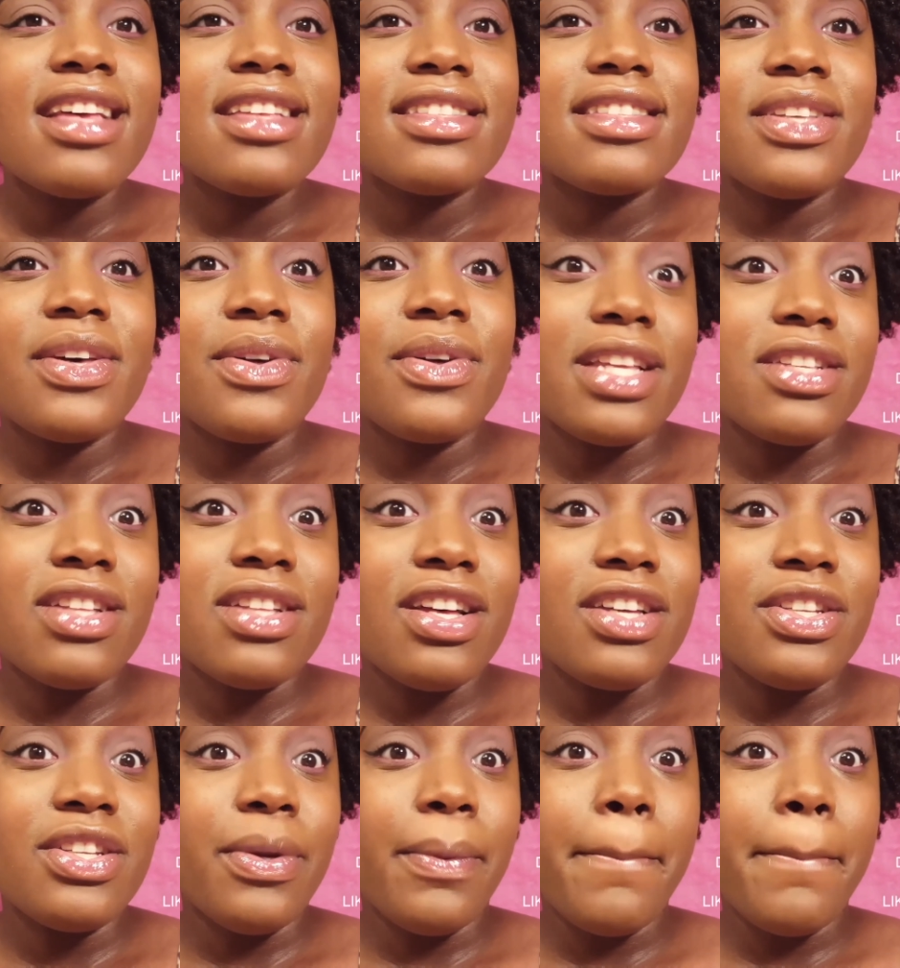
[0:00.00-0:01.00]
So that's all
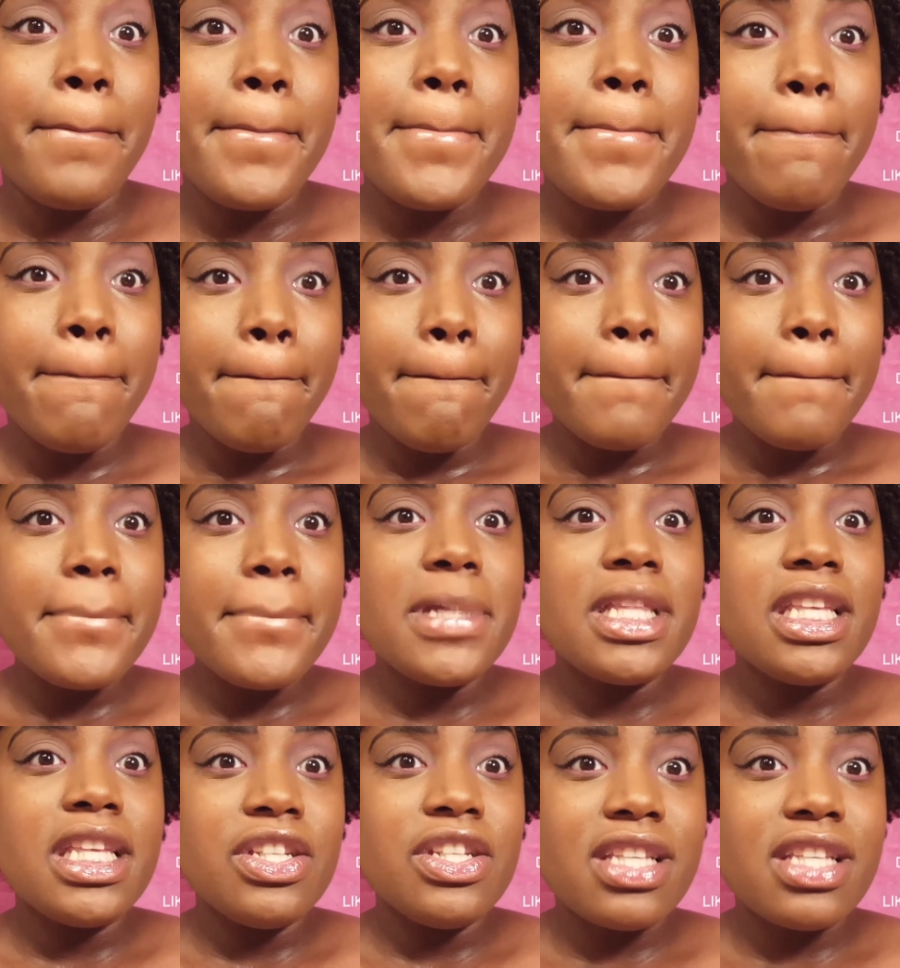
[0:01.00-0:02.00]
I do.
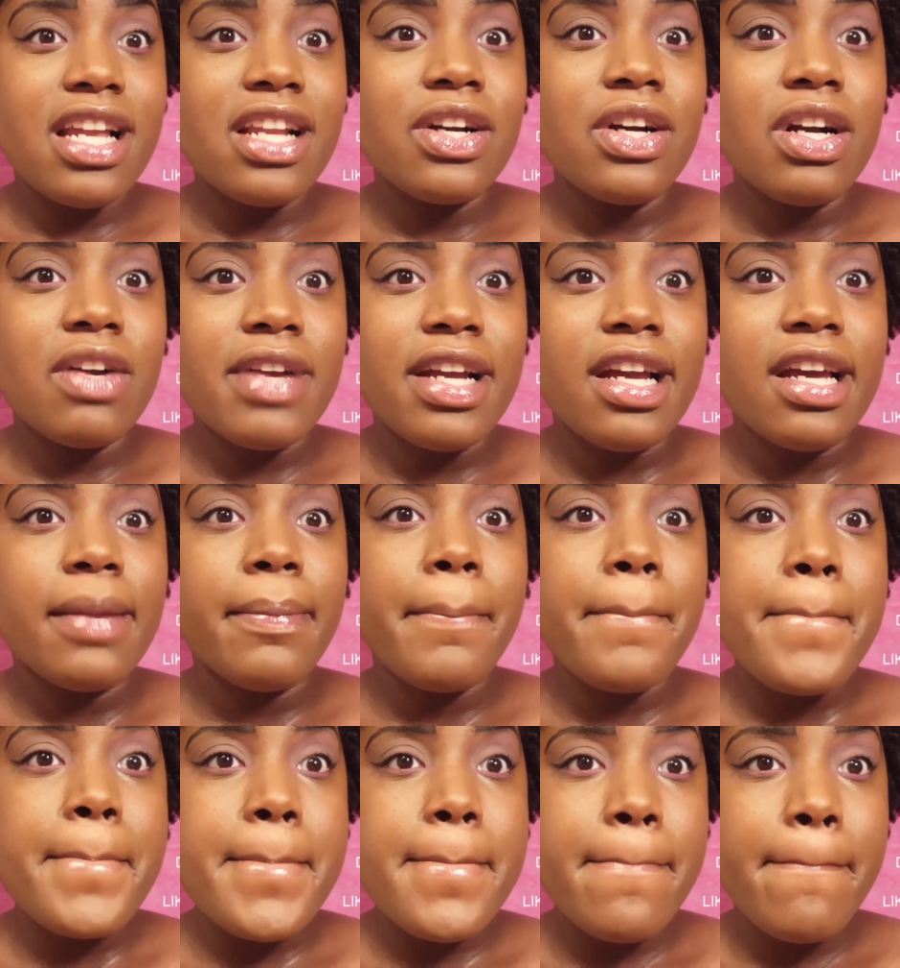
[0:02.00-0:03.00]
And then you just kind of go around.